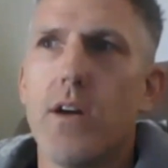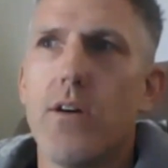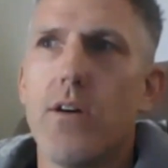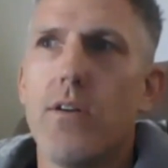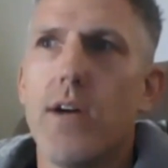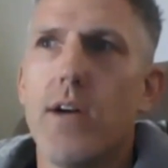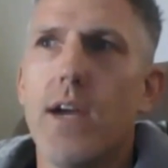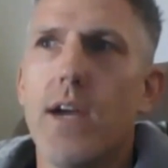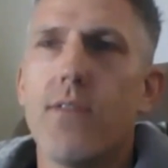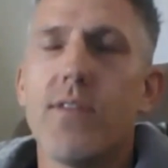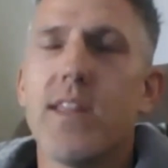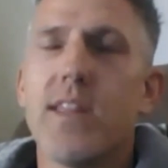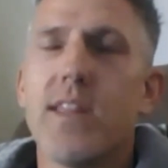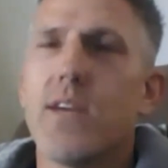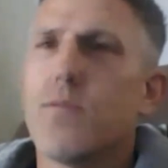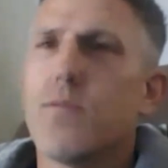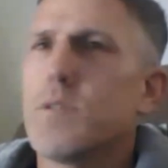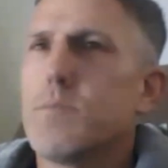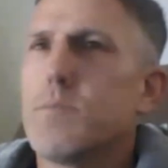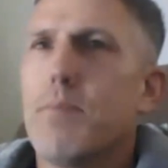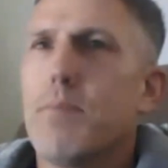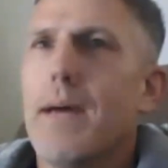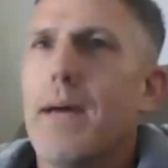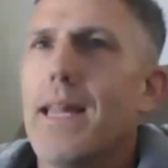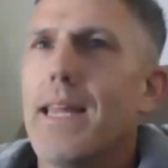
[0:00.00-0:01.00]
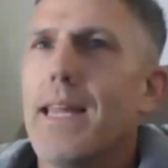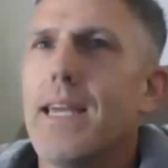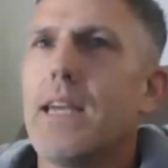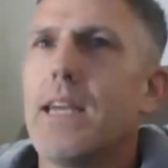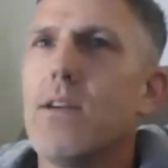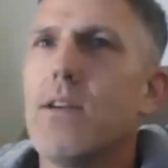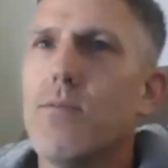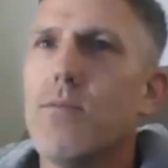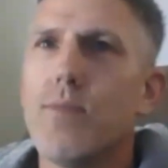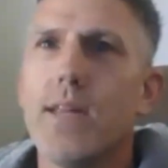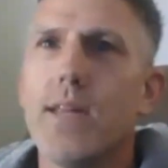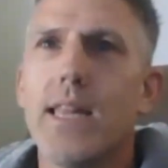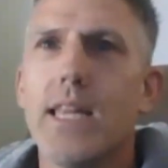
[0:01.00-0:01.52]
everything was belly
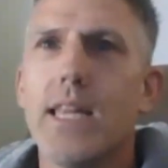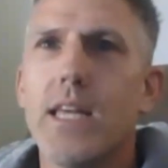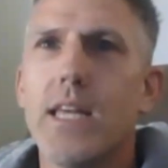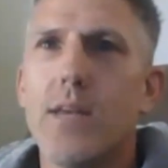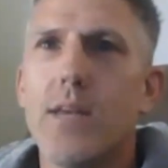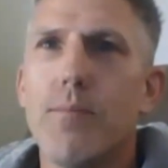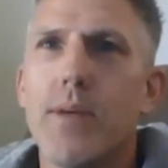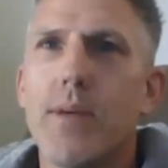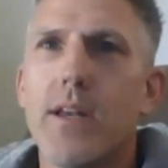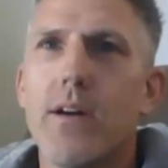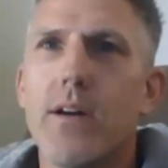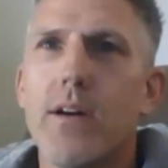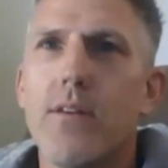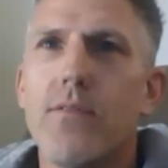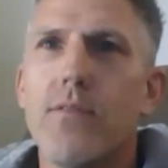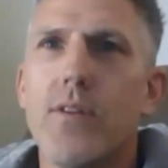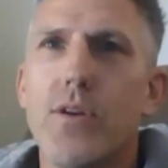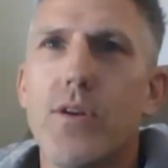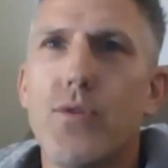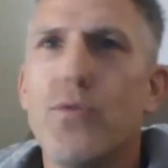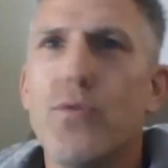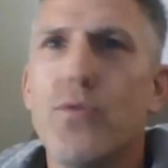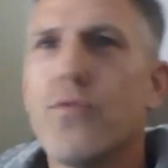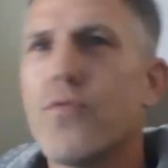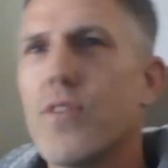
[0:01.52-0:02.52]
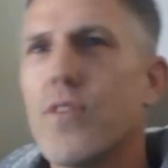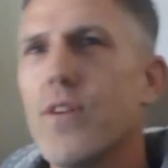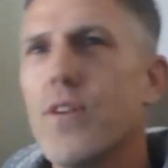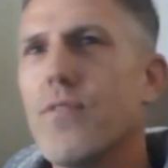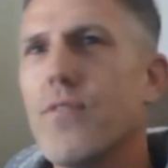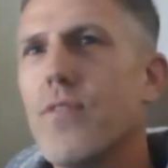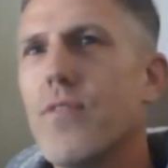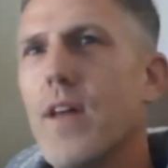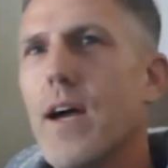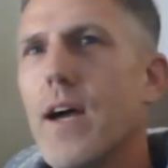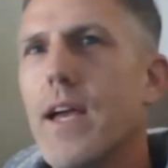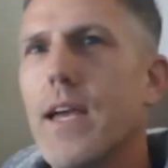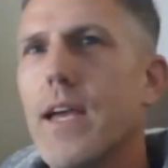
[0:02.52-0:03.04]
with a little bit of a new free
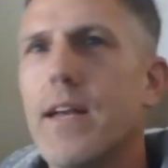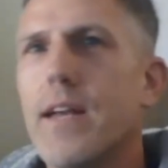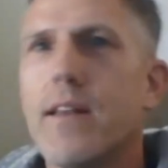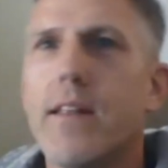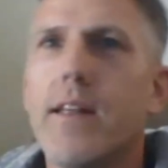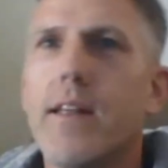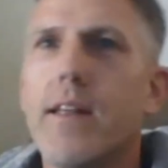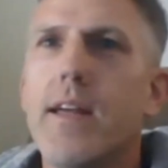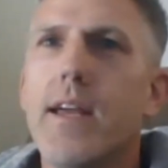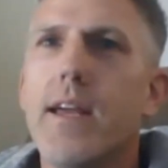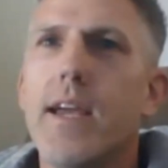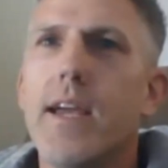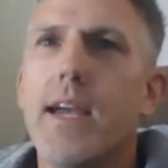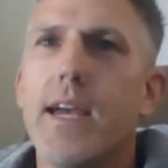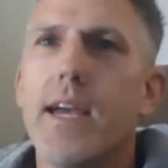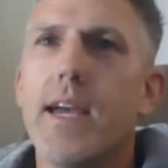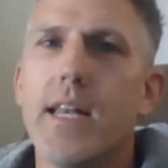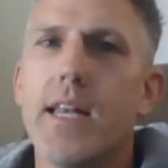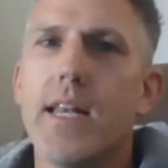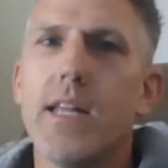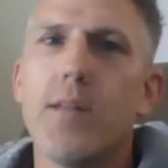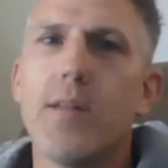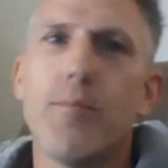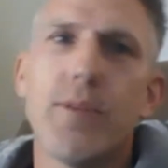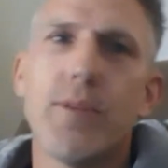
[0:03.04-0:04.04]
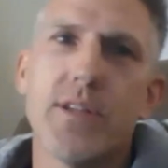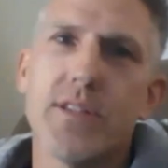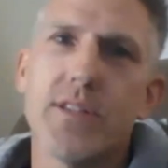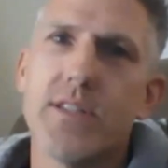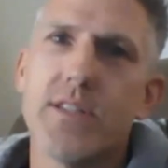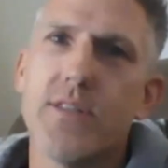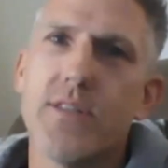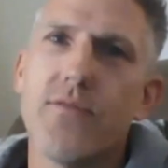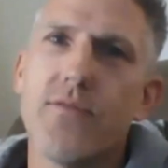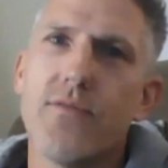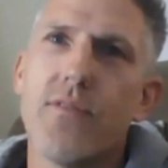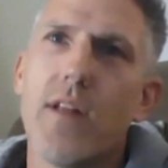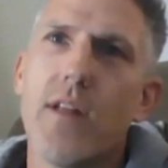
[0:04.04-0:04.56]
flying and a little bit of
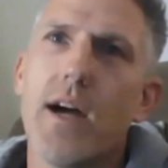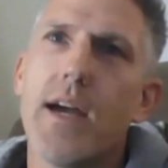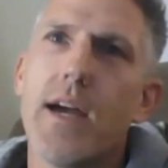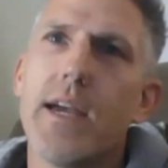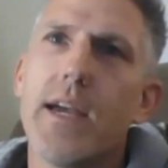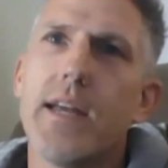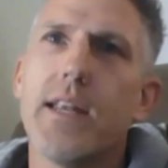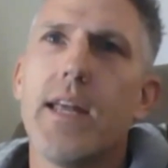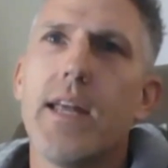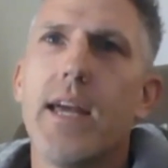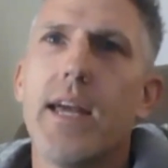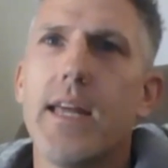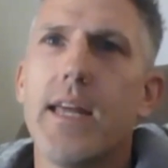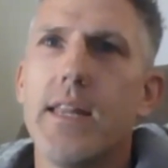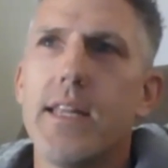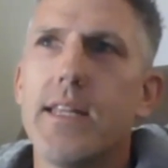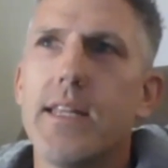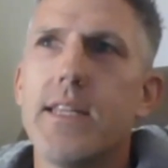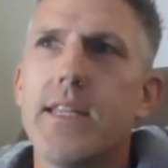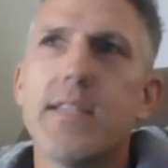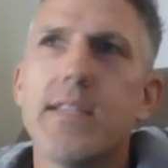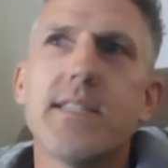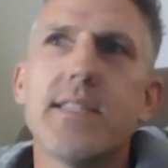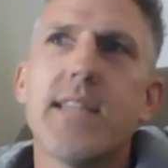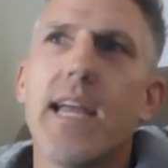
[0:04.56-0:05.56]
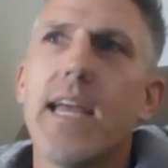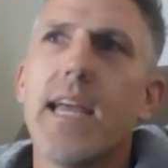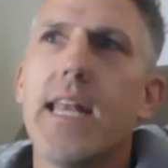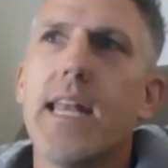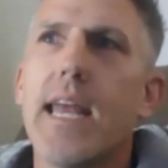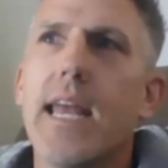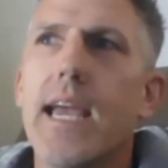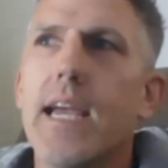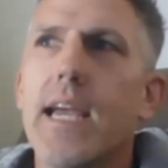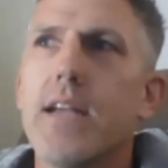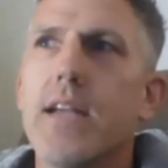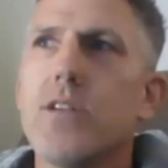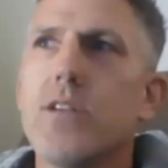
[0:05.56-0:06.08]
SIP flying. And in this day and
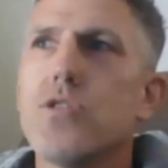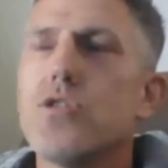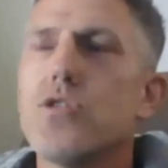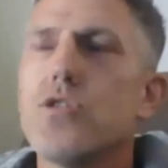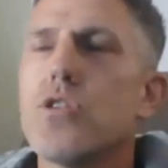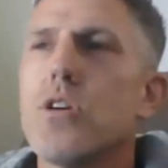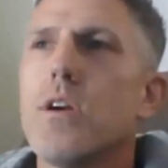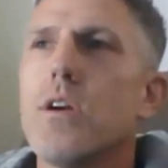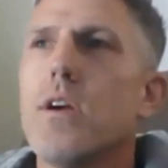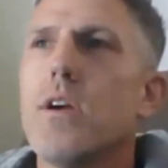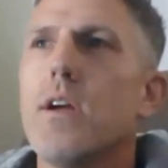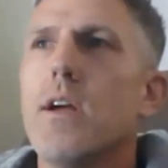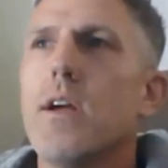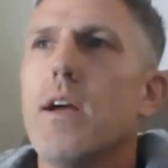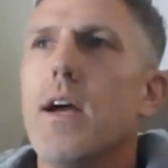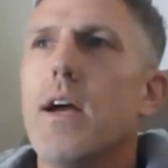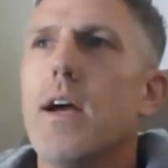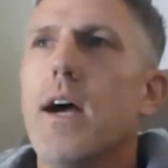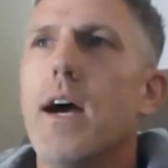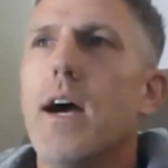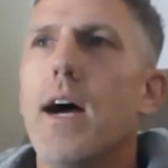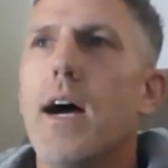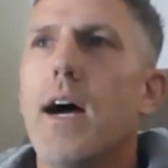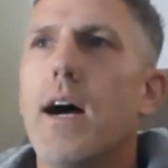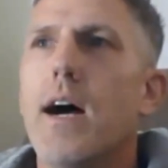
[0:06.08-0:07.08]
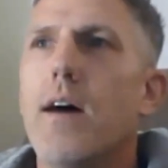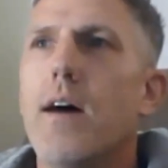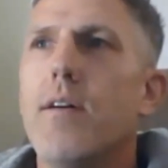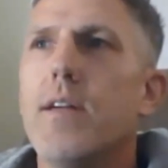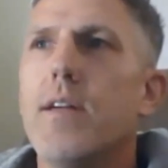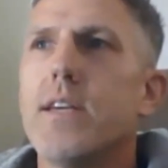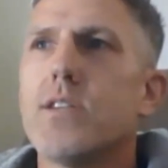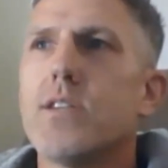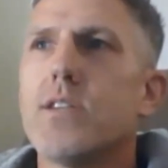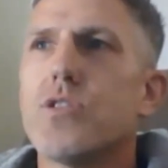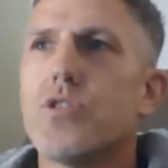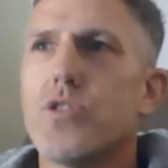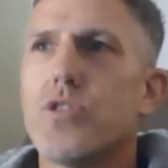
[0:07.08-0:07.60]
age,
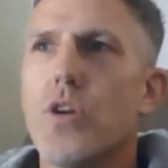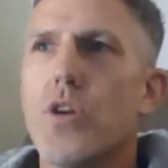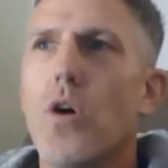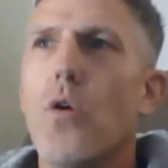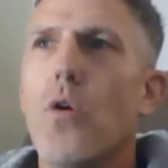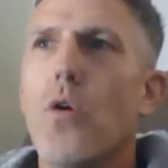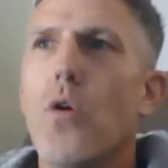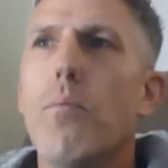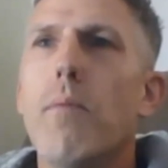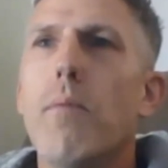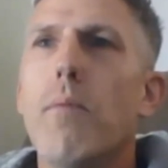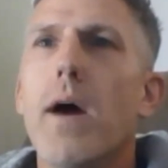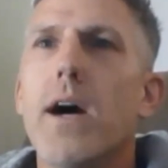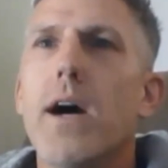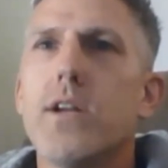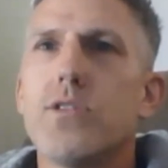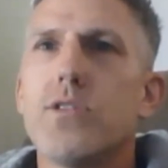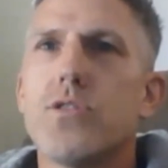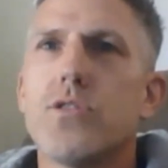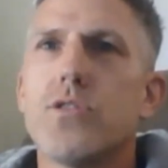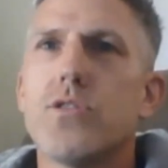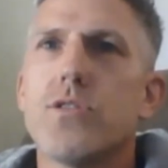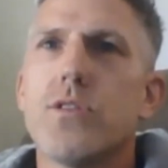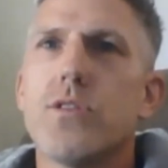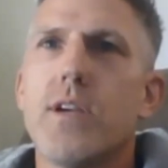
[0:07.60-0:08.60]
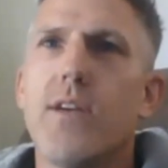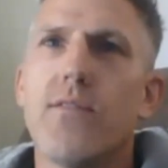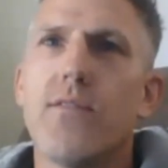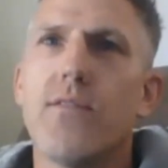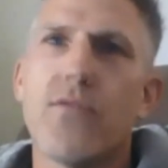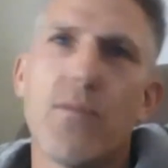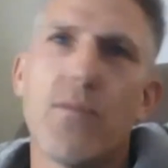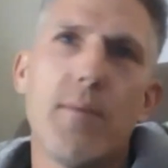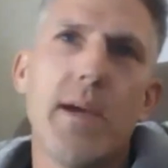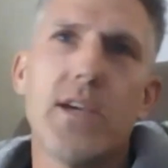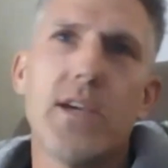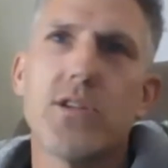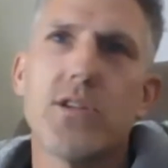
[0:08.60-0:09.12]
is so much
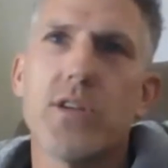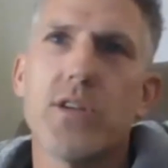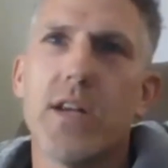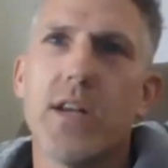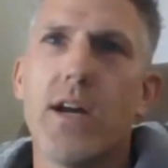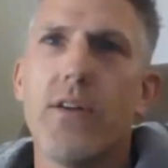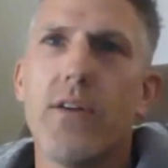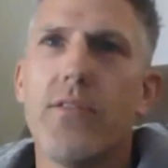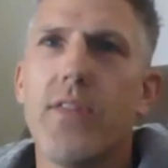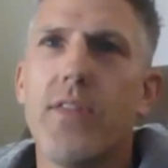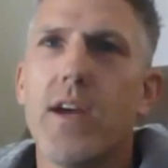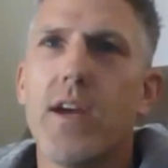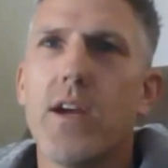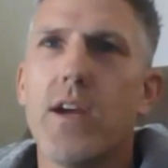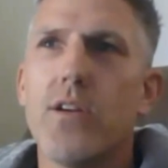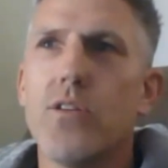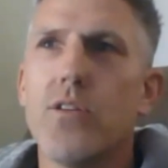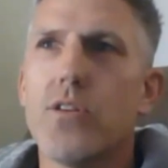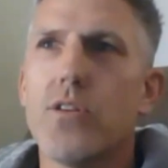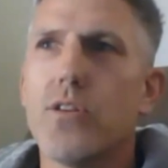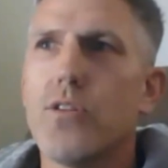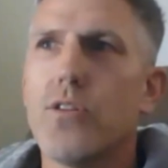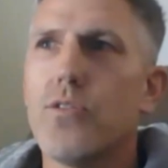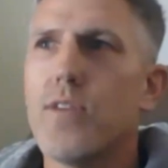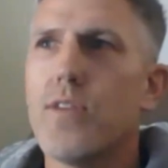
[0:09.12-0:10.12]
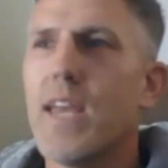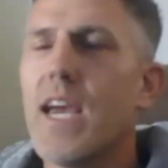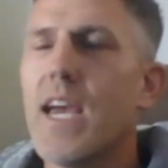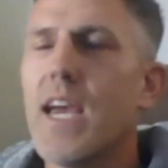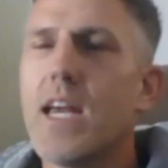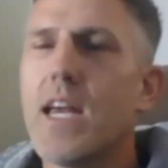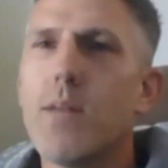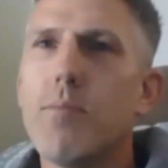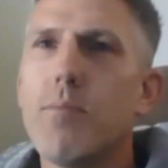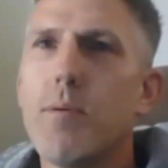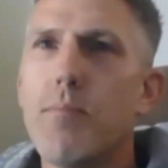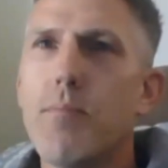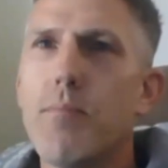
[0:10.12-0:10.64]
information out there. You can do
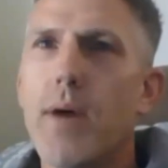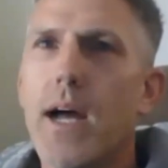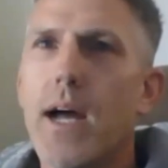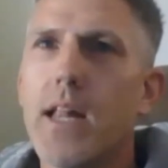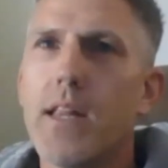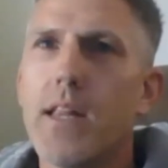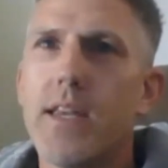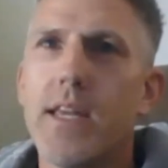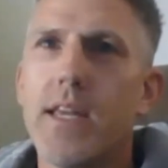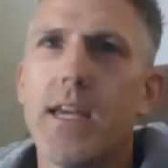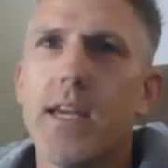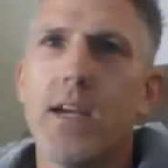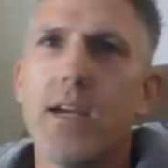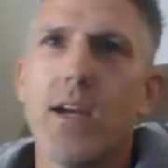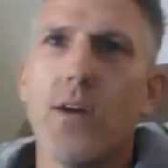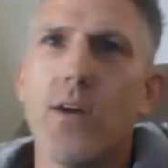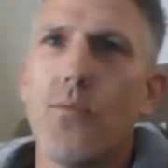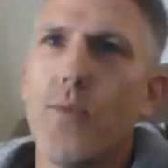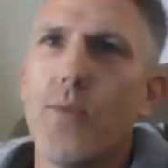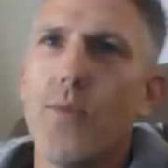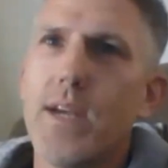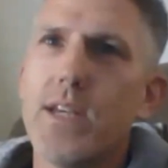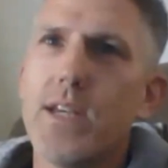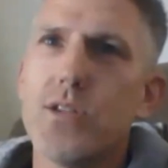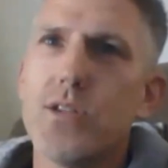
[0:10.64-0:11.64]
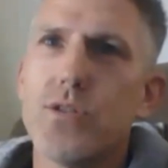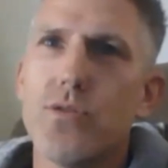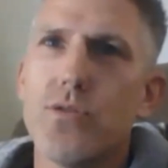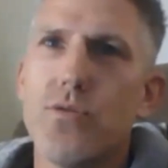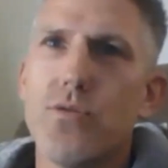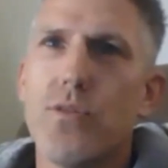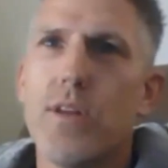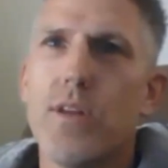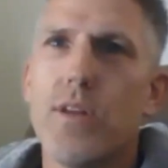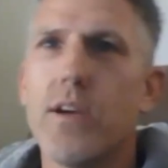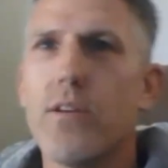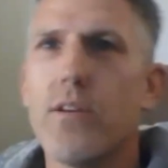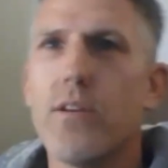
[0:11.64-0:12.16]
canopy piloting and
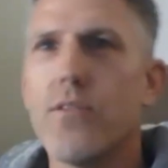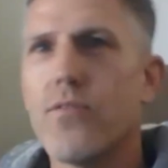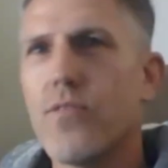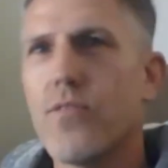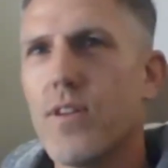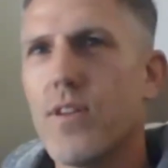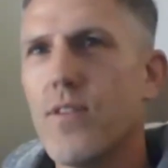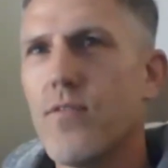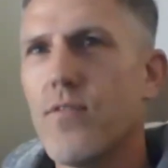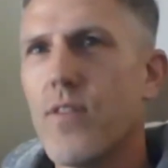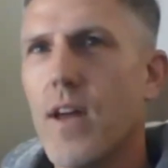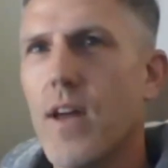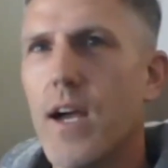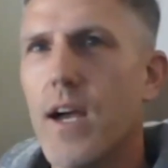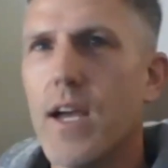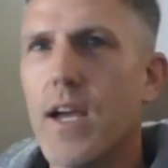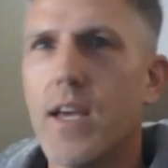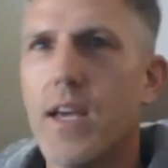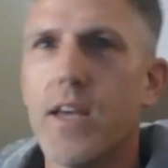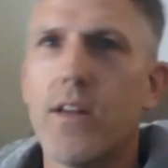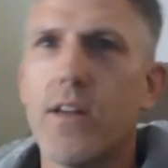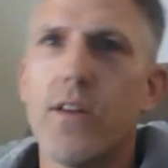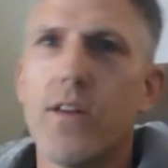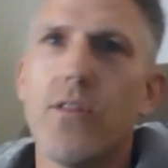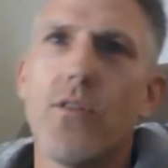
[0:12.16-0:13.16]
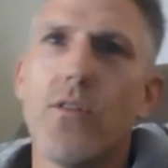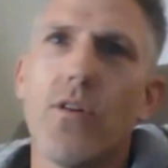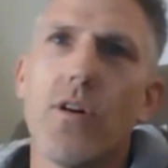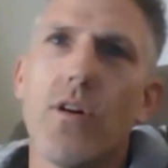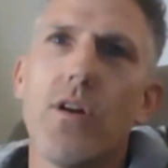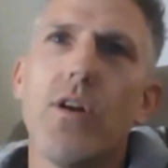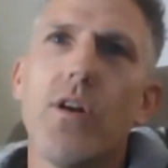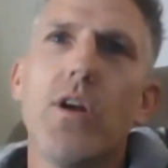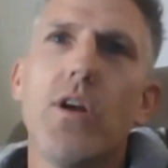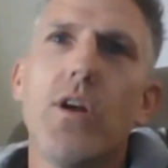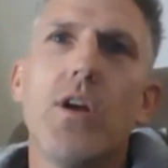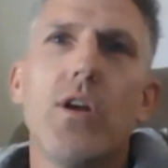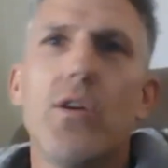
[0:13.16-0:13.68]
wingsuiting or free flying, or
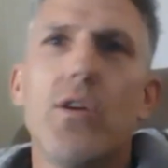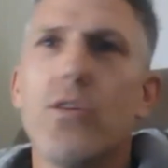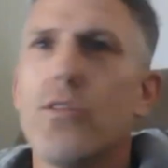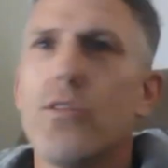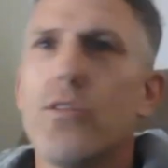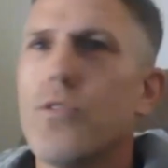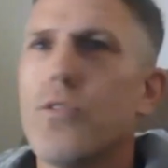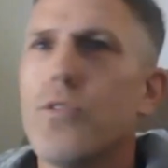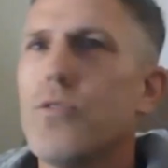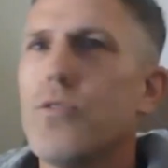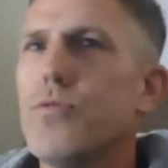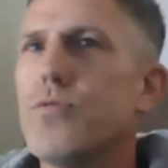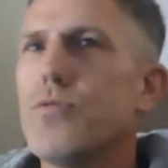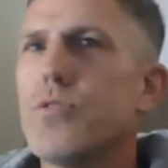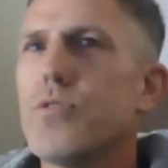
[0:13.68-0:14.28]
you can do